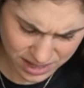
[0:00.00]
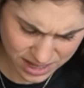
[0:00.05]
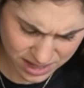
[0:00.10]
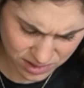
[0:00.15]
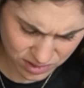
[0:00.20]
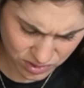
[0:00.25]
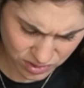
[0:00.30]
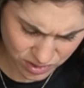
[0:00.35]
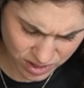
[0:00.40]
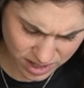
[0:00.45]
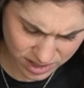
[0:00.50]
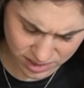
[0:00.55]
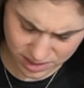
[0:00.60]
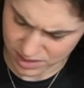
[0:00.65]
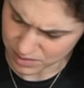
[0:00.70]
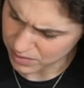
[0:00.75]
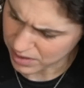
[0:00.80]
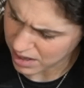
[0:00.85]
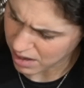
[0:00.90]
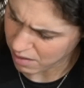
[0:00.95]
like
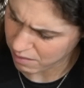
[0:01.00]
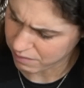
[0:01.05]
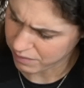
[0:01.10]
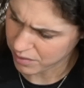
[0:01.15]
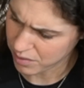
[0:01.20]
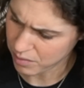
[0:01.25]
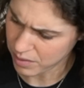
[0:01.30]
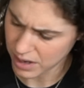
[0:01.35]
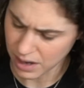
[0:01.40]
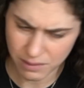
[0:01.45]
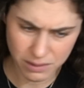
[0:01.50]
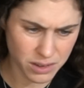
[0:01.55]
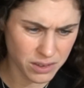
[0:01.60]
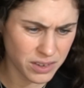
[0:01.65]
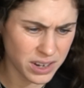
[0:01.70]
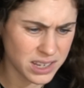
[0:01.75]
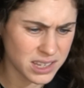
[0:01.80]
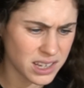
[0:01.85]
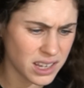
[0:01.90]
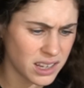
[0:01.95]
stresses me out for whatever
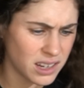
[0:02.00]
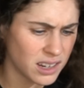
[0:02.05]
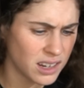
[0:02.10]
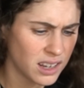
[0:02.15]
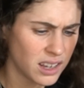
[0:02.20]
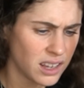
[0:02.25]
reason.